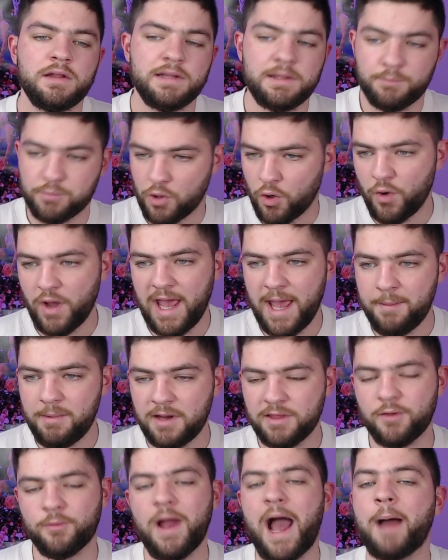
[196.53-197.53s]

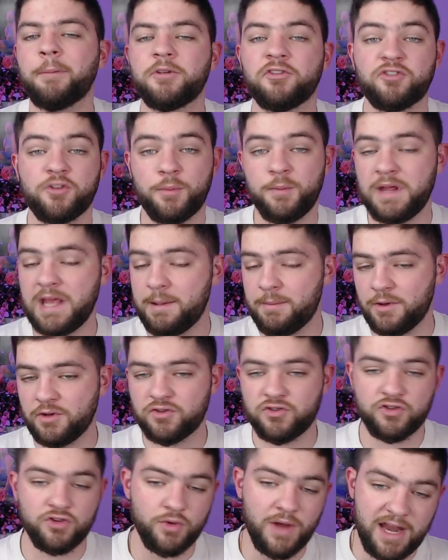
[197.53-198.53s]
prohibited the Raptors from being able
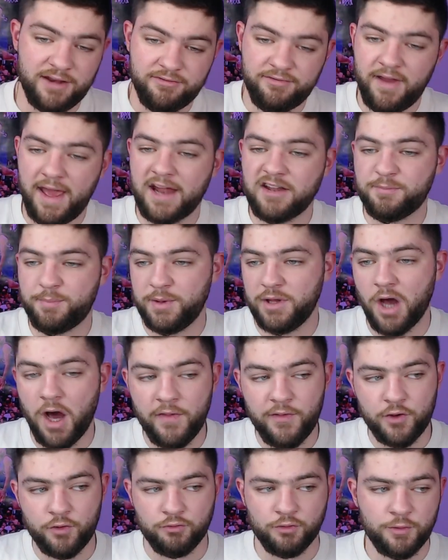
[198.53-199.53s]
to advance
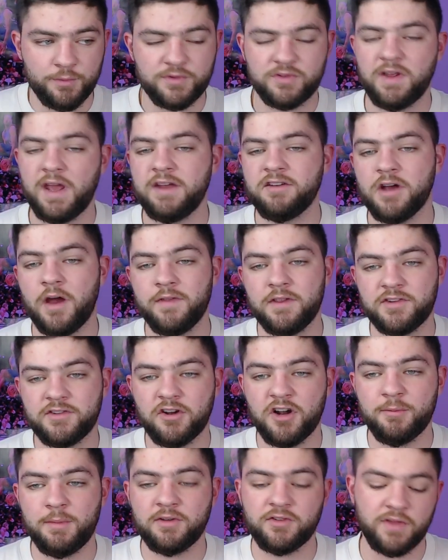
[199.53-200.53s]
beyond the group stage of this
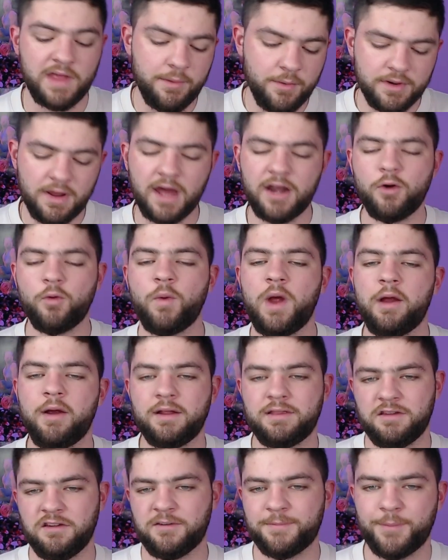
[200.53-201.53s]
tournament. So they were not aware
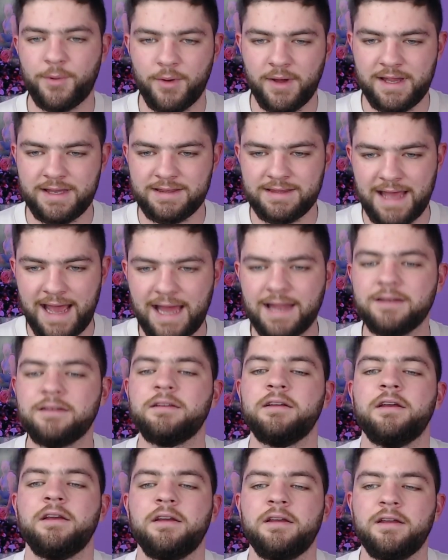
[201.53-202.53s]
at this point that
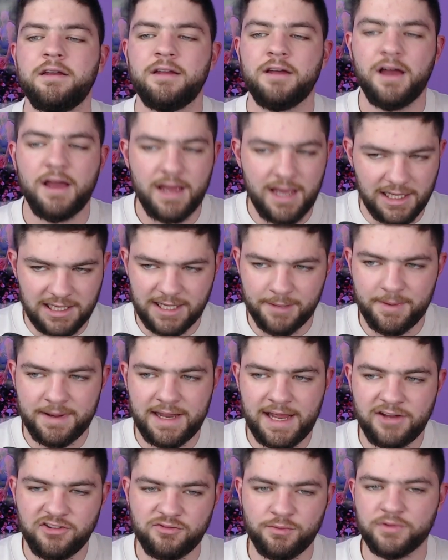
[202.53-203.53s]

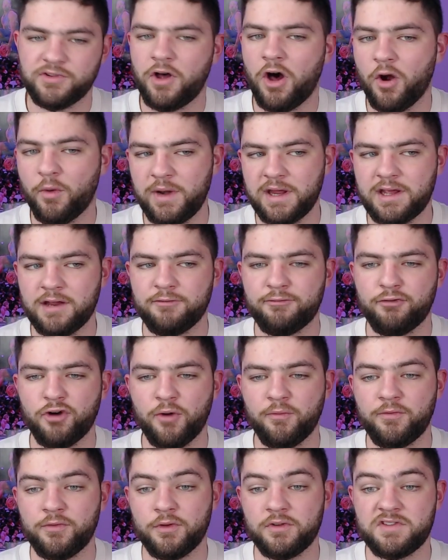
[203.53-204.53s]
elimination was already
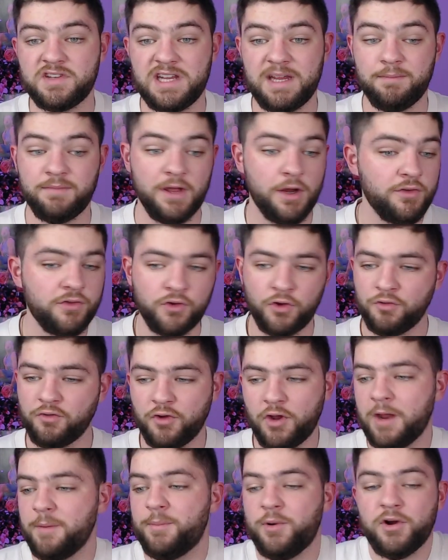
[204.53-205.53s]
confirmed for their team. They're still
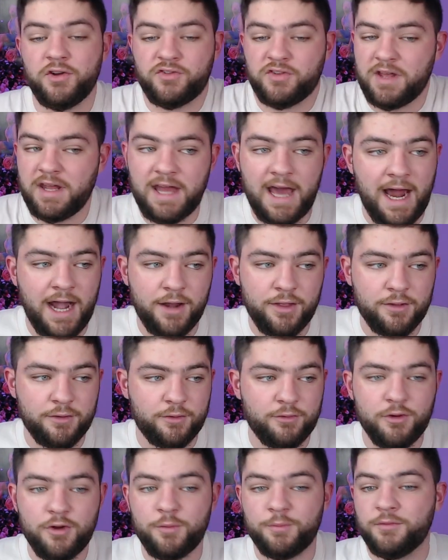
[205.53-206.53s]
trying to push to get out of the
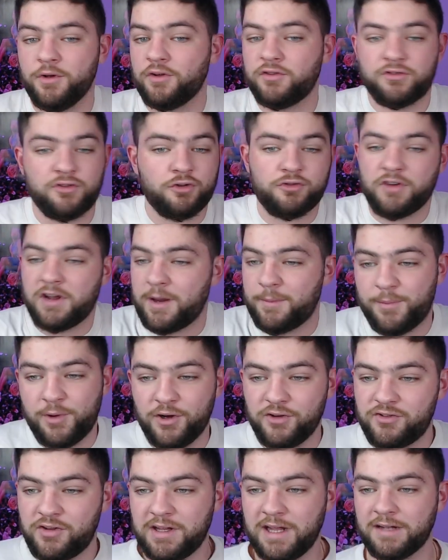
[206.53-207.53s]
group. They're still trying to
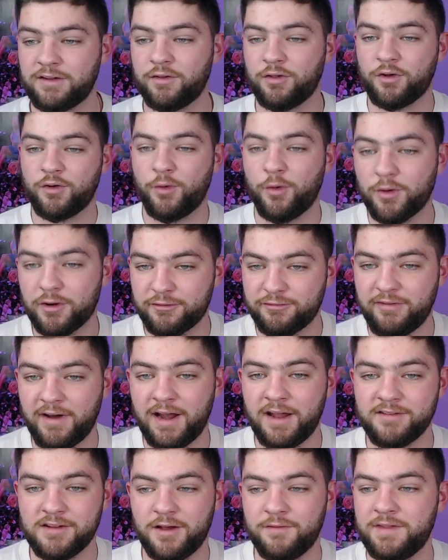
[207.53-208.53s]
push to get to the
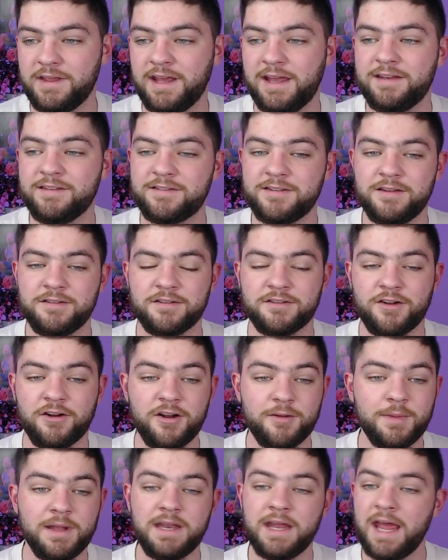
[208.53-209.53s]
quarterfinals of the in-season
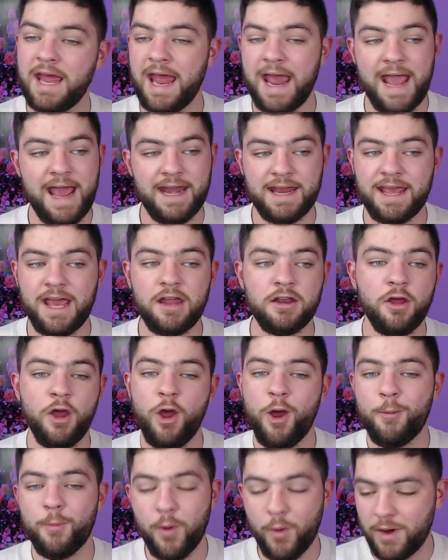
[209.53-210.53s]
tournament. And again,
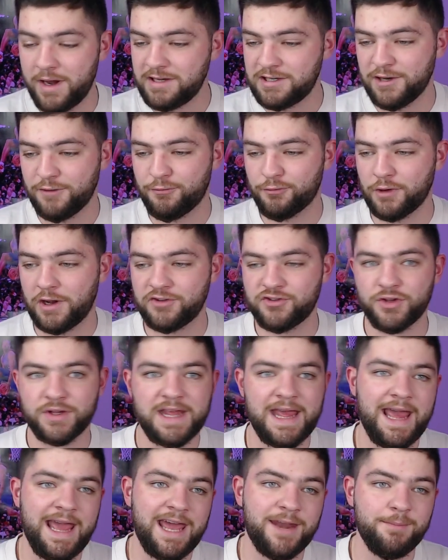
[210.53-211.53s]
point differential
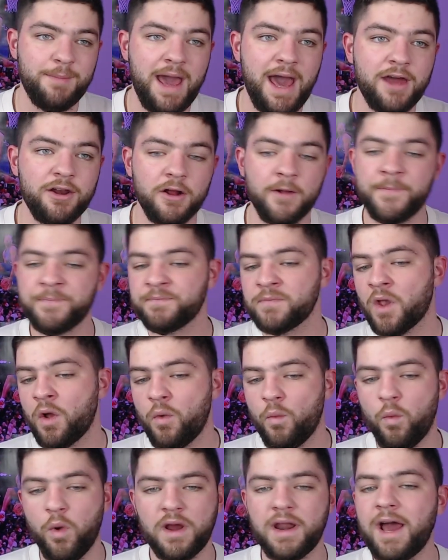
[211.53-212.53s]
can matter.
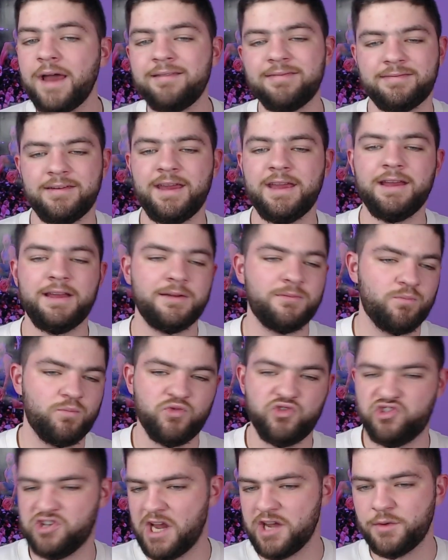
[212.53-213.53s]
What I think
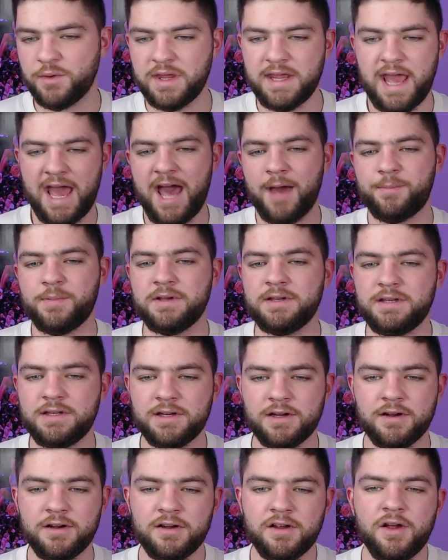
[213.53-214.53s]
genuinely happened
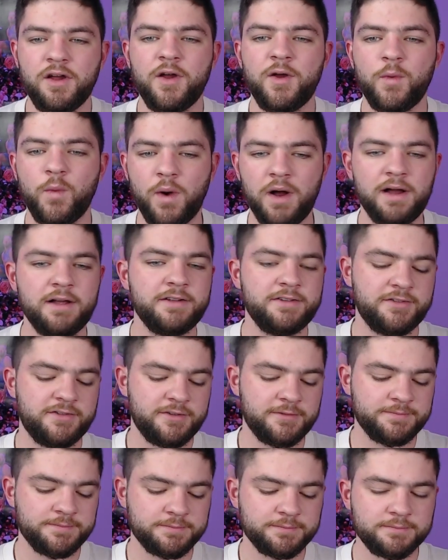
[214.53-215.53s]
here was
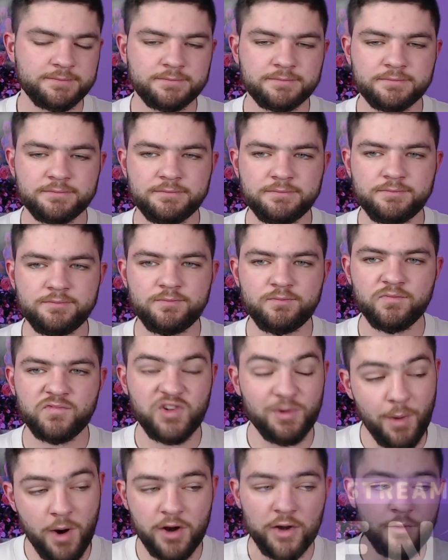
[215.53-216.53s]
DeMar